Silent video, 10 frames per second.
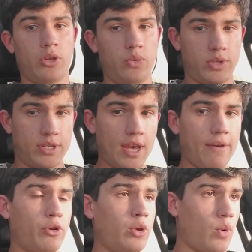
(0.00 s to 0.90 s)
You
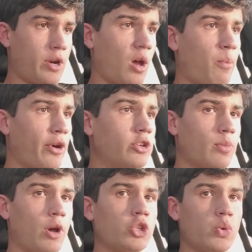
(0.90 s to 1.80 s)
definitely want to upgrade
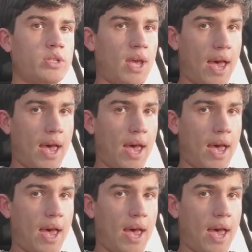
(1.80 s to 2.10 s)
your ball joints.